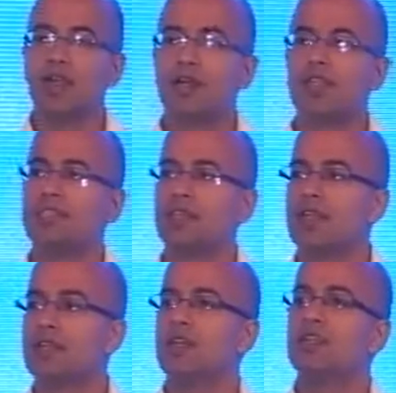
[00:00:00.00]
data that's
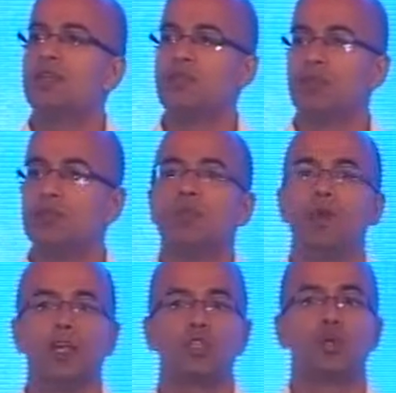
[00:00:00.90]
collected either from
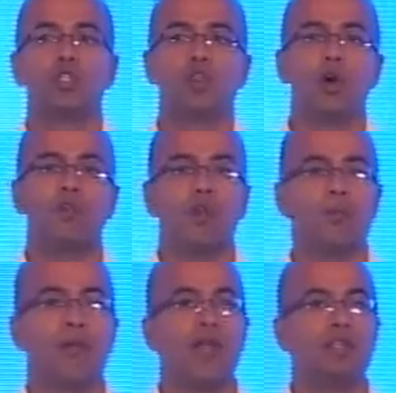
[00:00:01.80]
third-party sources or
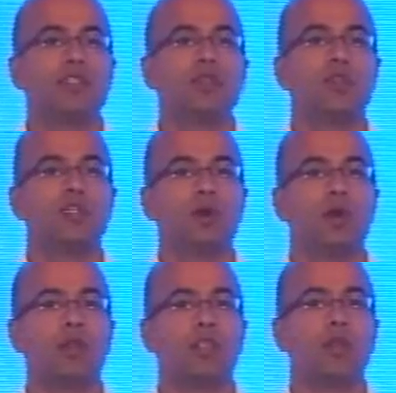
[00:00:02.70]
from ad servers
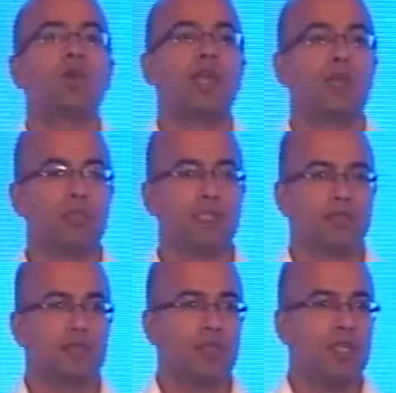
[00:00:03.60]
on their own
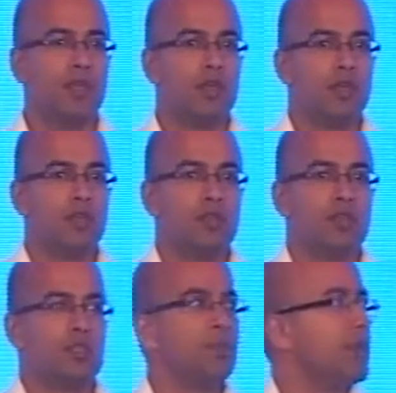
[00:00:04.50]
campaigns.
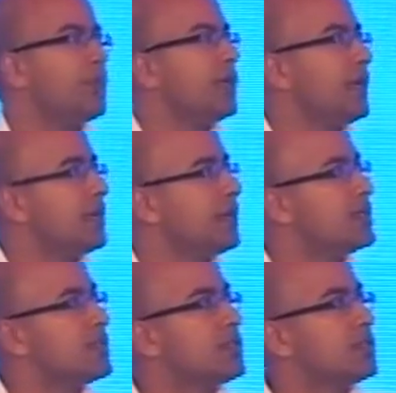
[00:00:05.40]
So simply put,
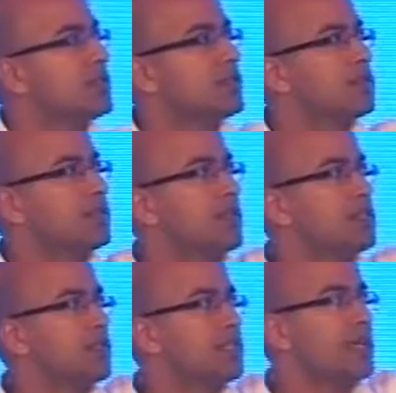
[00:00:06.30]

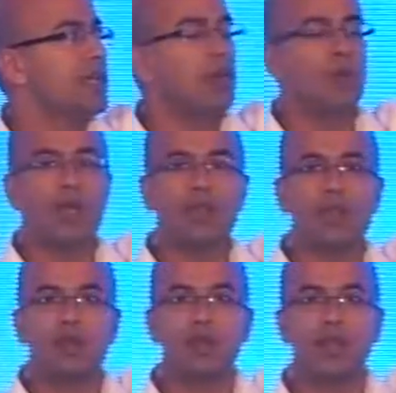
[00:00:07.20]
it's a cycle where
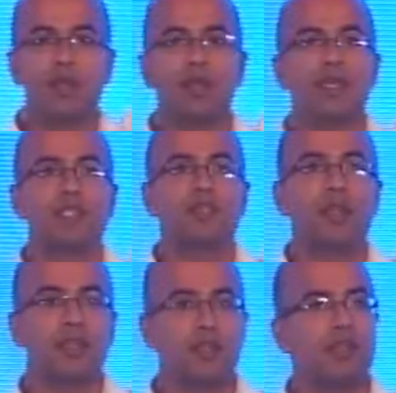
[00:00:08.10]
data gets
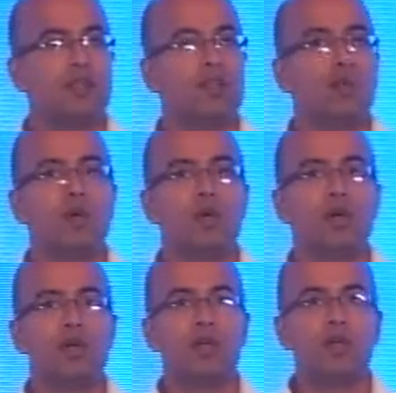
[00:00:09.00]
collected
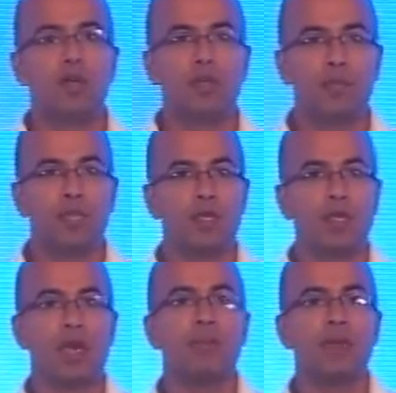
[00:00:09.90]
over
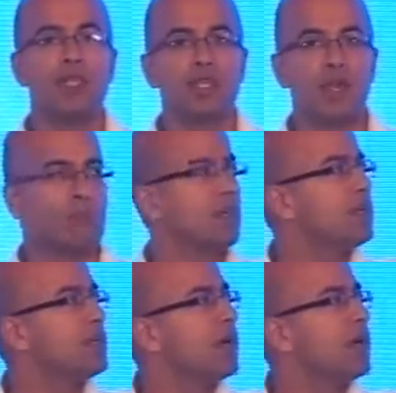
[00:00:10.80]
campaigns that happen,